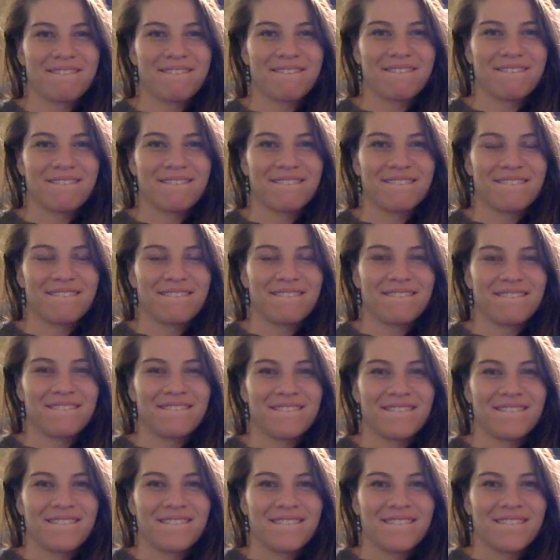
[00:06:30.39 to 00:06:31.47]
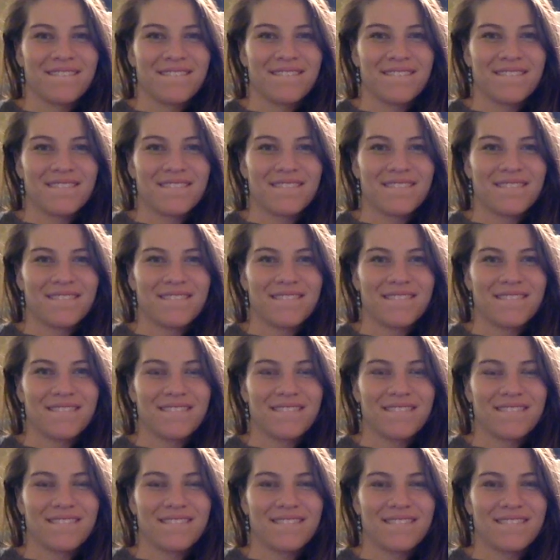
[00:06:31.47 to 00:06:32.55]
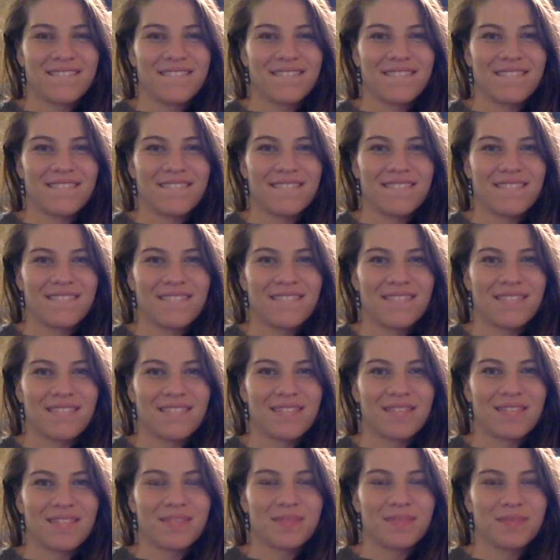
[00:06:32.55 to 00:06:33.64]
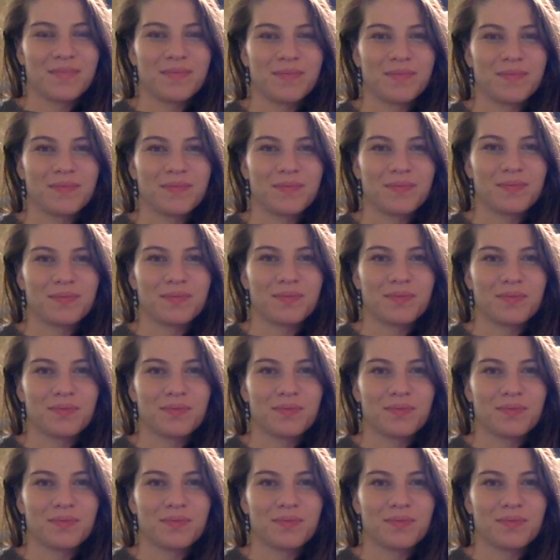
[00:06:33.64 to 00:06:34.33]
(silent)